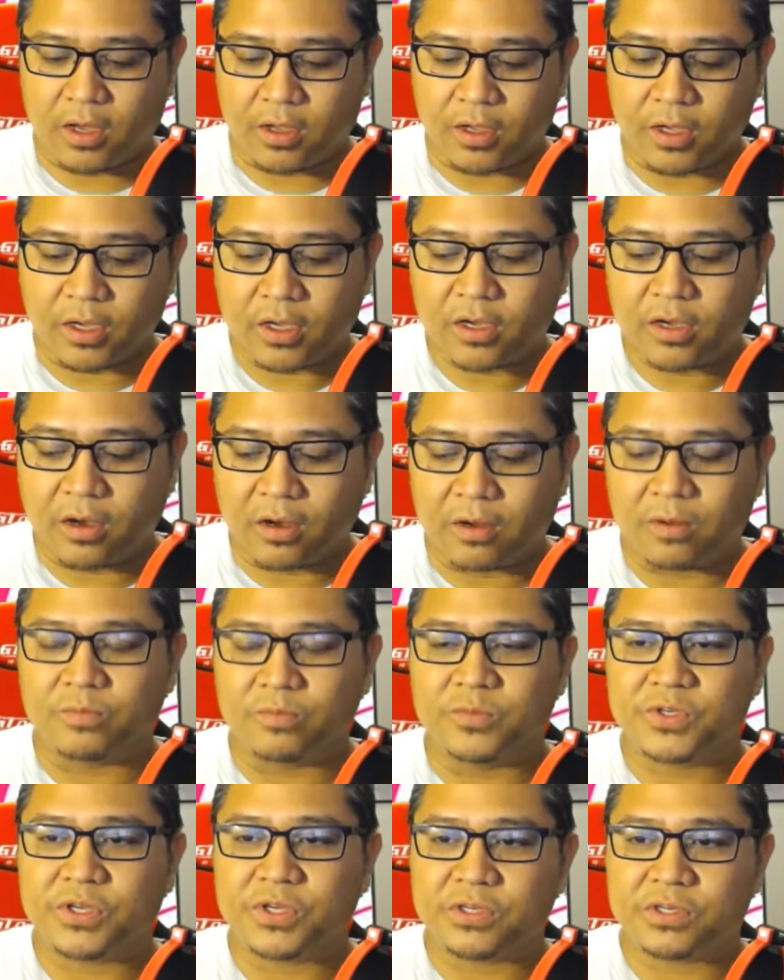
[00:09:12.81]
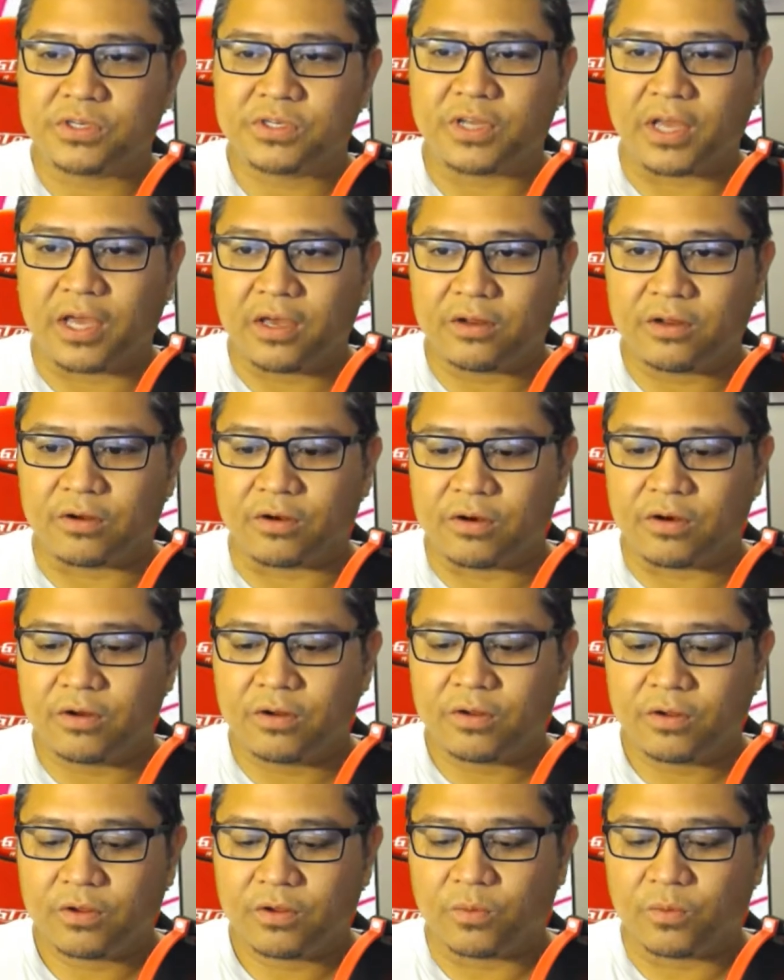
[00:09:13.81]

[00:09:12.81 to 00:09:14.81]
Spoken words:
It comes standard